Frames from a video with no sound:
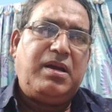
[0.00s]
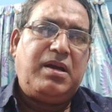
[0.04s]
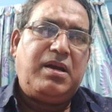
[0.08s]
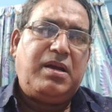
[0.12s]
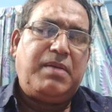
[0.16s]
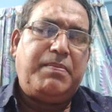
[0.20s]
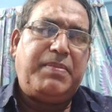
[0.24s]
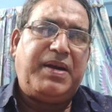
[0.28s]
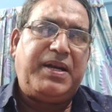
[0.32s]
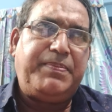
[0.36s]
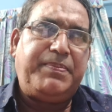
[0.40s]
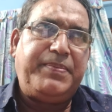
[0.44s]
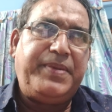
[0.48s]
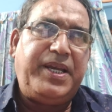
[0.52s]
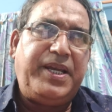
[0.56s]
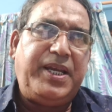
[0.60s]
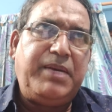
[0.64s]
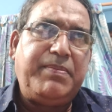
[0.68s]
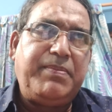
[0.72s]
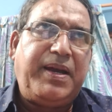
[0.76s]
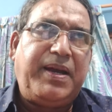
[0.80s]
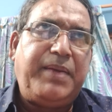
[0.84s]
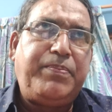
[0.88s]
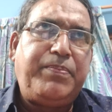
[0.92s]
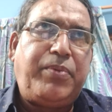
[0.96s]
But
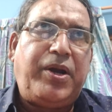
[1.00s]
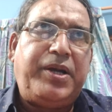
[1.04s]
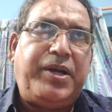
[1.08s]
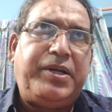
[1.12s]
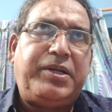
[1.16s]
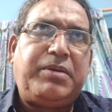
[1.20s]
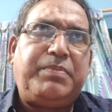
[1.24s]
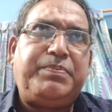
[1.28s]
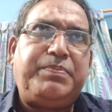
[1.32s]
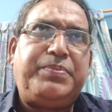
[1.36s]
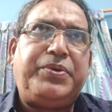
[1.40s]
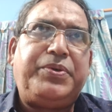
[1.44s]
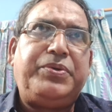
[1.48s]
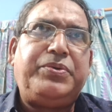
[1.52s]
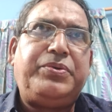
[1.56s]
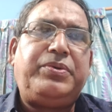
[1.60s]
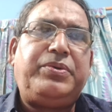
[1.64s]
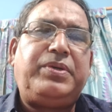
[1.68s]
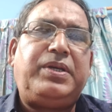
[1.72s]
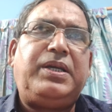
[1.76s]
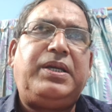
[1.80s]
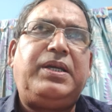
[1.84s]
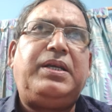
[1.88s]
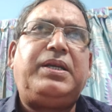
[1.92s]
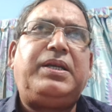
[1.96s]
in my point of view,
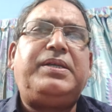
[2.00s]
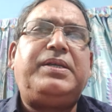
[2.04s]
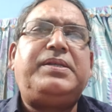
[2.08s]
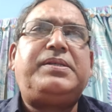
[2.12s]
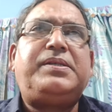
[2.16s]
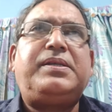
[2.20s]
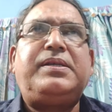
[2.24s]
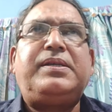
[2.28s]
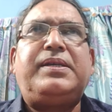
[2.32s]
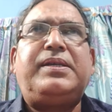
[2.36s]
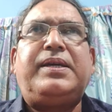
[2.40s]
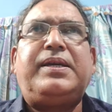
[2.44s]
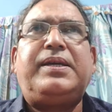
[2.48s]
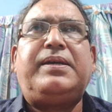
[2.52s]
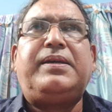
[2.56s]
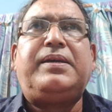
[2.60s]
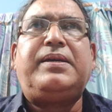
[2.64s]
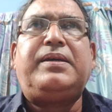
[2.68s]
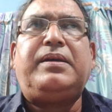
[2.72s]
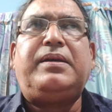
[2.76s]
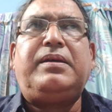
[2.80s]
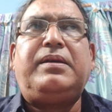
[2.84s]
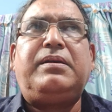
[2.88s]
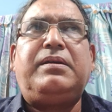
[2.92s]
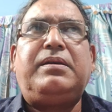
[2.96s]
English is
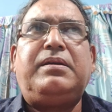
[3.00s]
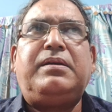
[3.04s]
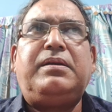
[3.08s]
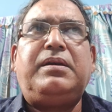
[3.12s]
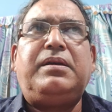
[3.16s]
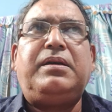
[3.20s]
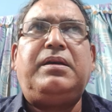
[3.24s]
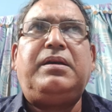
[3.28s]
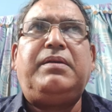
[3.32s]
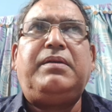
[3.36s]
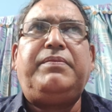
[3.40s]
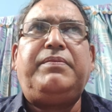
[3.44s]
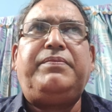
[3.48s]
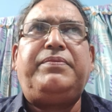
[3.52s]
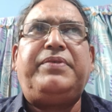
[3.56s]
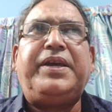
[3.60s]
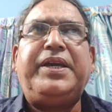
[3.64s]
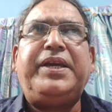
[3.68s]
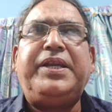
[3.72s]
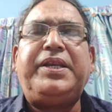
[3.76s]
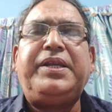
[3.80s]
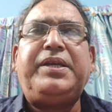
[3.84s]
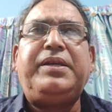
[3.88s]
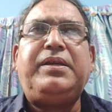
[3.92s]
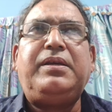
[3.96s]
a
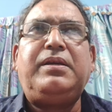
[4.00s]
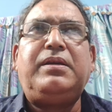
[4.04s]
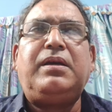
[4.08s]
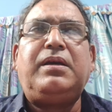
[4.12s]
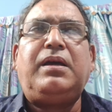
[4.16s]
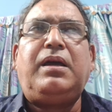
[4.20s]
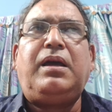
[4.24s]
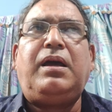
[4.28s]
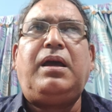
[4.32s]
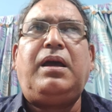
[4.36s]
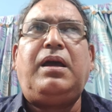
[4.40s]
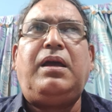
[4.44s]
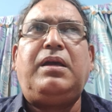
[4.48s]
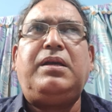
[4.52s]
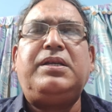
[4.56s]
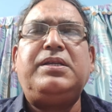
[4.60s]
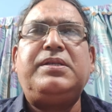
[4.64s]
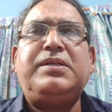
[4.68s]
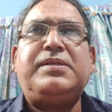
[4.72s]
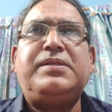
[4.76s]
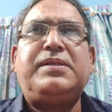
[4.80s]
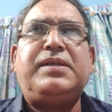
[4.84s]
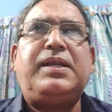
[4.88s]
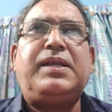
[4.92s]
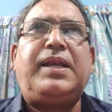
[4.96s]
very
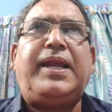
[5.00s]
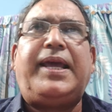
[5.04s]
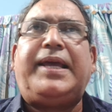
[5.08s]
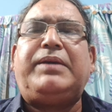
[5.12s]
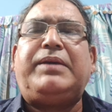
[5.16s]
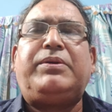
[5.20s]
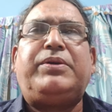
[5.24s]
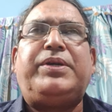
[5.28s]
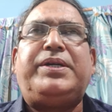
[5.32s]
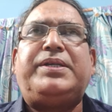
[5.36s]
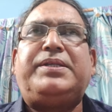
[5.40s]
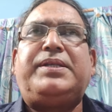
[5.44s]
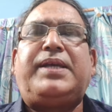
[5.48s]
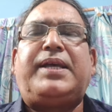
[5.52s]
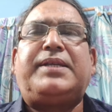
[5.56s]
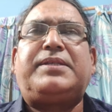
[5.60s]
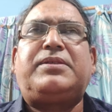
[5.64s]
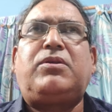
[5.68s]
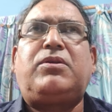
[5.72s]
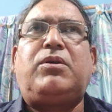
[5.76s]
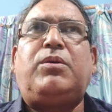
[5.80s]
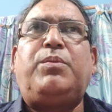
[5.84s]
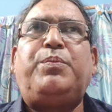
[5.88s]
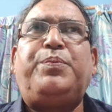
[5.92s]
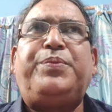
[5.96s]
easy language as
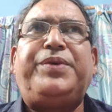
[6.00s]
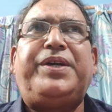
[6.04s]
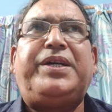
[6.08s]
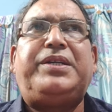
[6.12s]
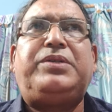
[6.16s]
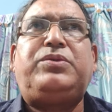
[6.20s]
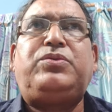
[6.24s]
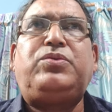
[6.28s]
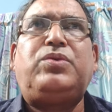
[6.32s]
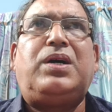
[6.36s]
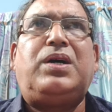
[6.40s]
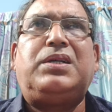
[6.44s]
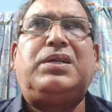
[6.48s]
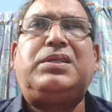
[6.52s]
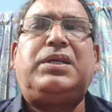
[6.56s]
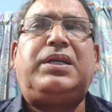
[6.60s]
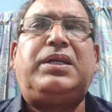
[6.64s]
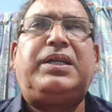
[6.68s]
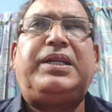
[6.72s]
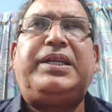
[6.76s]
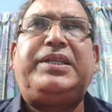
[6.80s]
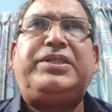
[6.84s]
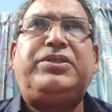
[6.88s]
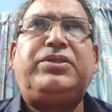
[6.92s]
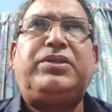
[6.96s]
compared to other
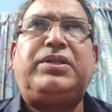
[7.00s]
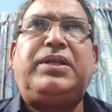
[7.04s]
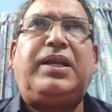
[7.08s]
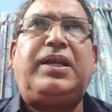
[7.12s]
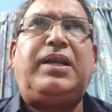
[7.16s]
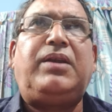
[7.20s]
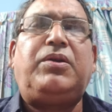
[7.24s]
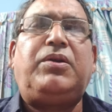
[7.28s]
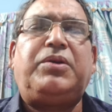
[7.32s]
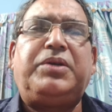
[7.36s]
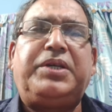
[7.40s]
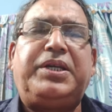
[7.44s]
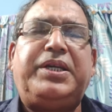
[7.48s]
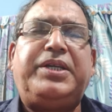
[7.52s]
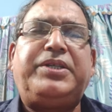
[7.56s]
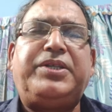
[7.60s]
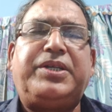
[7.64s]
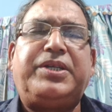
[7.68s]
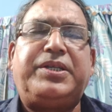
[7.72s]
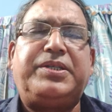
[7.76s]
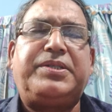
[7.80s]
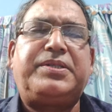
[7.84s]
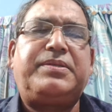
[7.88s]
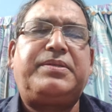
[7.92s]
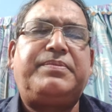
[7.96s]
regional
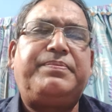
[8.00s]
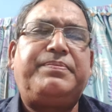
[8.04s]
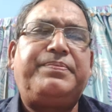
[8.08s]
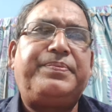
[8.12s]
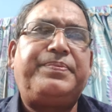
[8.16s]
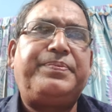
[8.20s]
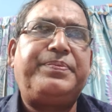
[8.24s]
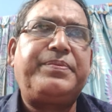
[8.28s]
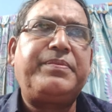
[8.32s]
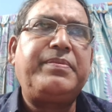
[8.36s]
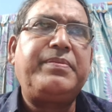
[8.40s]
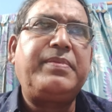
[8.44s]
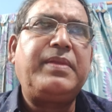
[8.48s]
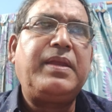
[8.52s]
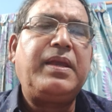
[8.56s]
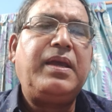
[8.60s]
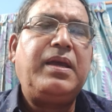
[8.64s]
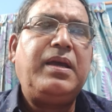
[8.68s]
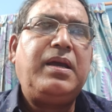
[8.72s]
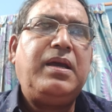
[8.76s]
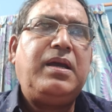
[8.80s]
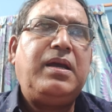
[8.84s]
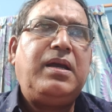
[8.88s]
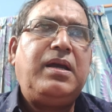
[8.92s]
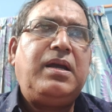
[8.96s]
languages.
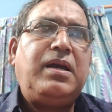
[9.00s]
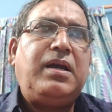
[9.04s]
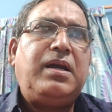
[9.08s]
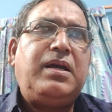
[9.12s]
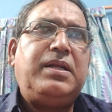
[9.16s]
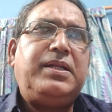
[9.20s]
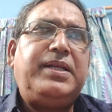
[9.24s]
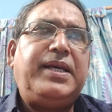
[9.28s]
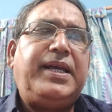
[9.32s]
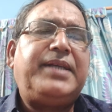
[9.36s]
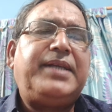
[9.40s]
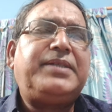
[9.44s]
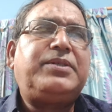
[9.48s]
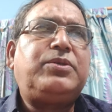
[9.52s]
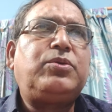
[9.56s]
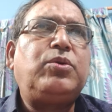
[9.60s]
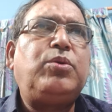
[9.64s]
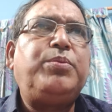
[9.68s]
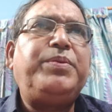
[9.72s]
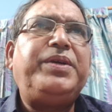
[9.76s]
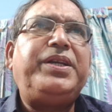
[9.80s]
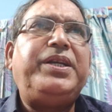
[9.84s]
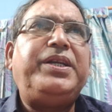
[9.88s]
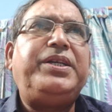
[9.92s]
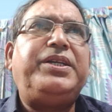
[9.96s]
There are so
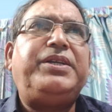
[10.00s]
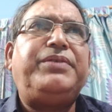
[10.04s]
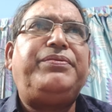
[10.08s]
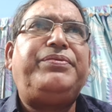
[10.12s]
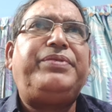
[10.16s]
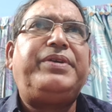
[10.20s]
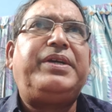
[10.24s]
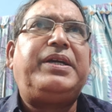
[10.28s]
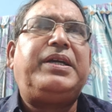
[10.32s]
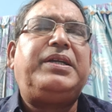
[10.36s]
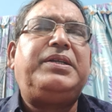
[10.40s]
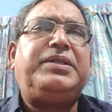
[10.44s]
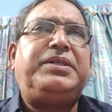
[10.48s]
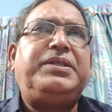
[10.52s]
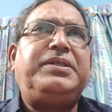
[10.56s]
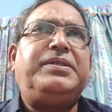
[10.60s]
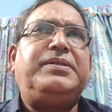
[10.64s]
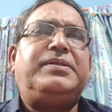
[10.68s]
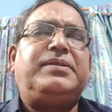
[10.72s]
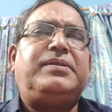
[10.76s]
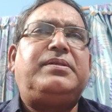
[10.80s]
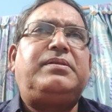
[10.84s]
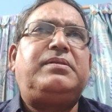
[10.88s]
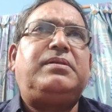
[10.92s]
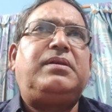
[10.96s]
many
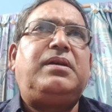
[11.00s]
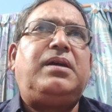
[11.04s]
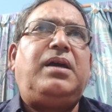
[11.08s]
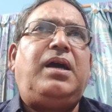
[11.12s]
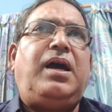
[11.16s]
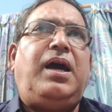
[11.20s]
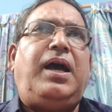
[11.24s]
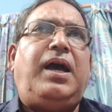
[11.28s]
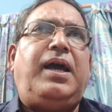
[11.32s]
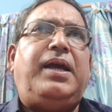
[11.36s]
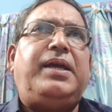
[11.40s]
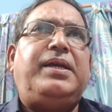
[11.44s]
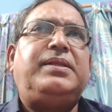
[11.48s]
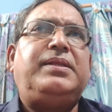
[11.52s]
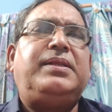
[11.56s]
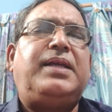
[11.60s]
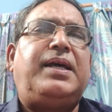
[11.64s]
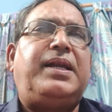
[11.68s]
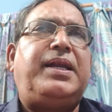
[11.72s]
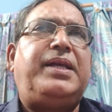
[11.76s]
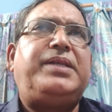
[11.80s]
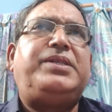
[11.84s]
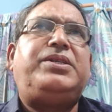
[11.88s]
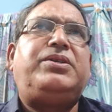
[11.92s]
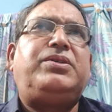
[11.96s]
difficulties in the
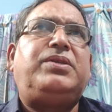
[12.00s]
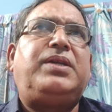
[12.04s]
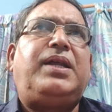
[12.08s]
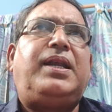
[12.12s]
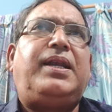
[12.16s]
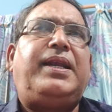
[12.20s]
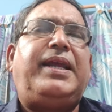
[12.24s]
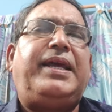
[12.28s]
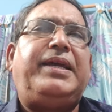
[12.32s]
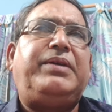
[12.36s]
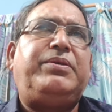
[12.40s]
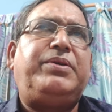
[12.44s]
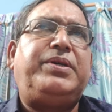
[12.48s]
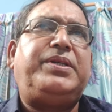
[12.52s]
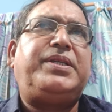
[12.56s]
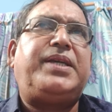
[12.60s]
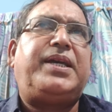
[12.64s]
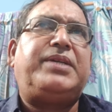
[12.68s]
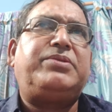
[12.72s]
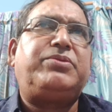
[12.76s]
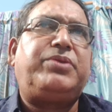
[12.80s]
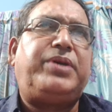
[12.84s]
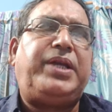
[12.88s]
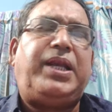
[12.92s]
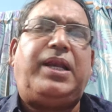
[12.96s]
regional language
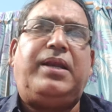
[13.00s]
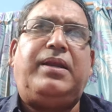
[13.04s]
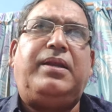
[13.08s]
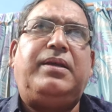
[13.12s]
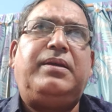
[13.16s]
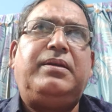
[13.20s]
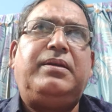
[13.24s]
as well.